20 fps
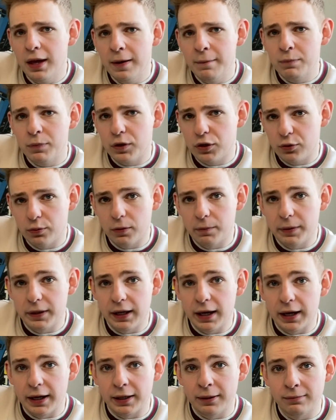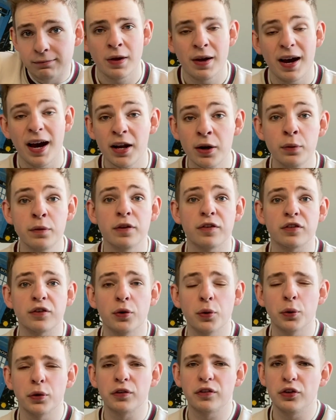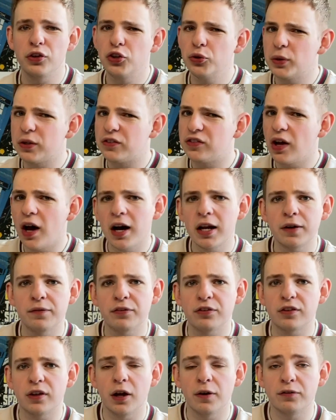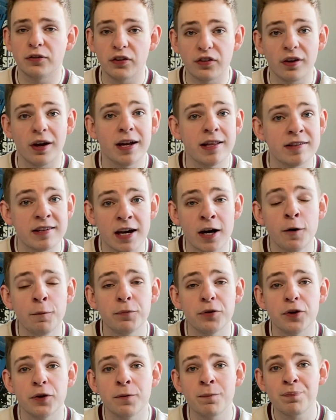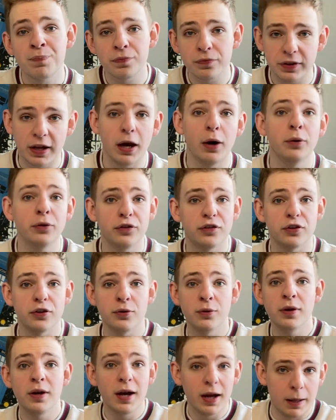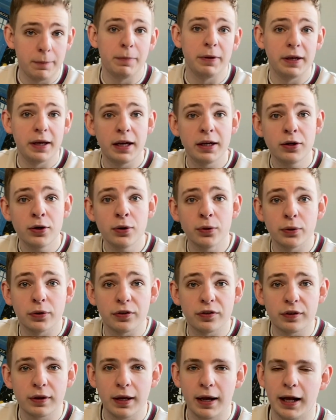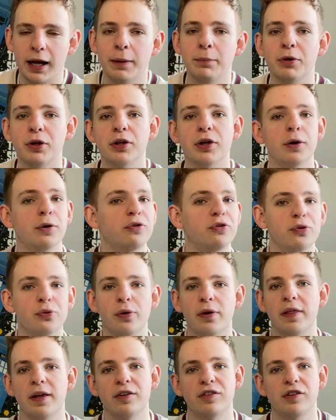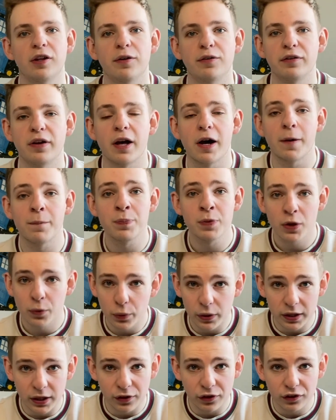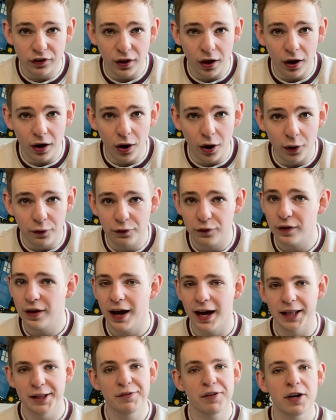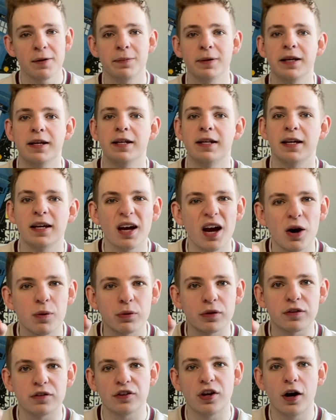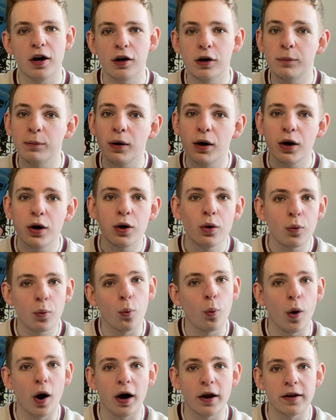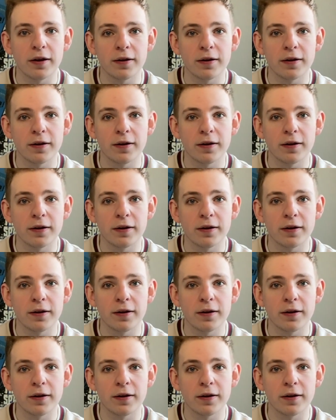do a BA. And on this course, you do a ton of stuff designed to help you get onto a BA course. And I'm going to go through all of that stuff now. We're going to start off at the very beginning with term 1.